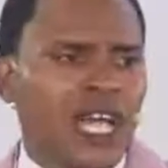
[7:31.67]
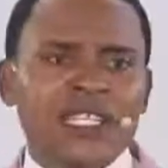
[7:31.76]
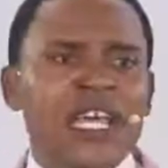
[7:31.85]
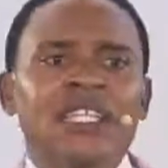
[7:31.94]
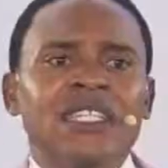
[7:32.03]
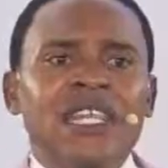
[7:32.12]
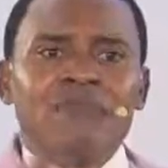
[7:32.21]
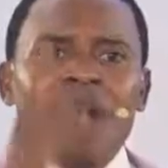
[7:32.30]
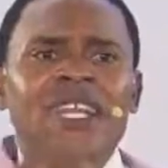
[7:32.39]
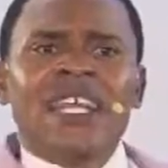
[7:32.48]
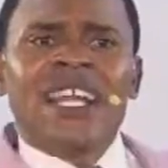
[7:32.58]
The man
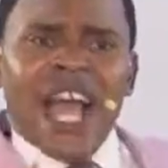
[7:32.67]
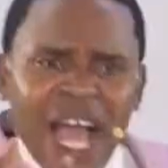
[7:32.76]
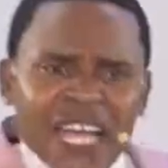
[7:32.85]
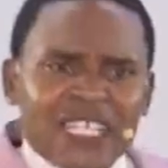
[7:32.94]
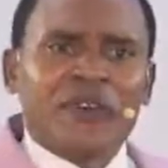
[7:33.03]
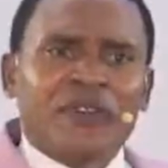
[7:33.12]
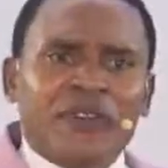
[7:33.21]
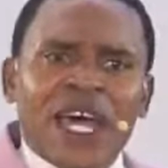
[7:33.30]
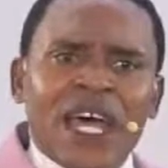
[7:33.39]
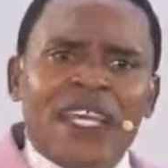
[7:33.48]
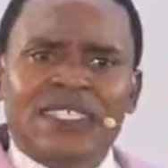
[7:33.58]
didn't ask for
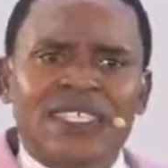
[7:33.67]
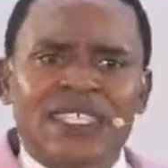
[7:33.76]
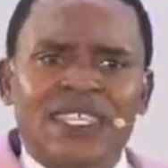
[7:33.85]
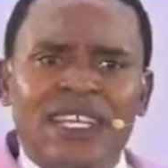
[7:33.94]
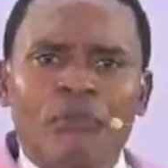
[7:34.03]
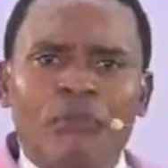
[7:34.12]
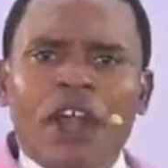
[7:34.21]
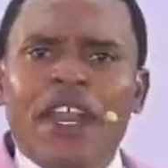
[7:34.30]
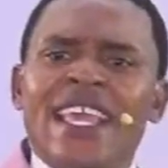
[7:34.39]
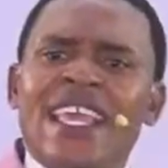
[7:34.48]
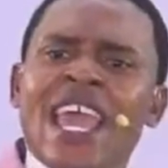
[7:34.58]
tithes, but he
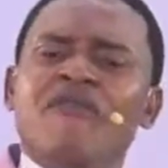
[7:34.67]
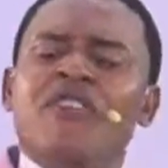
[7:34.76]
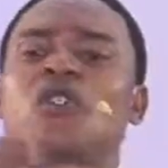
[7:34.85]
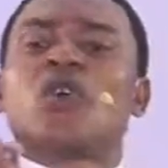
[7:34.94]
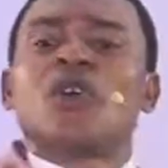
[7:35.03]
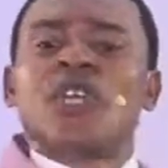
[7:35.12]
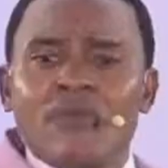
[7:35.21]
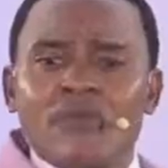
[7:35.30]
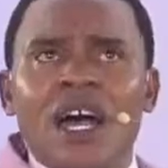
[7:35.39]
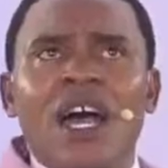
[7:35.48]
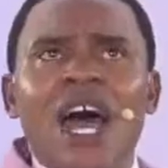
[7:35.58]
gave it to him,
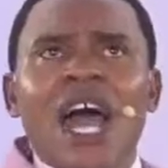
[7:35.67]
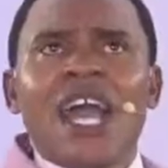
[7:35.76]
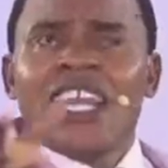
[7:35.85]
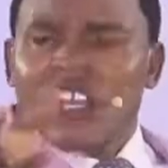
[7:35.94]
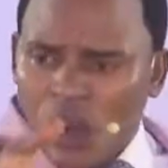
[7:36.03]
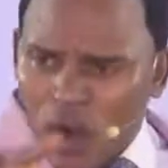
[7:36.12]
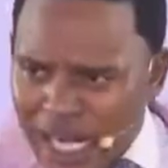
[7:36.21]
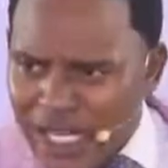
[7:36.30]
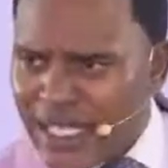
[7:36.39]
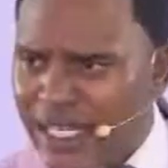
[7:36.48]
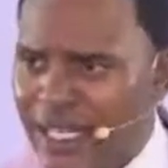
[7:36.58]
and he
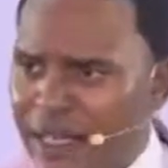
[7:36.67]
collected them.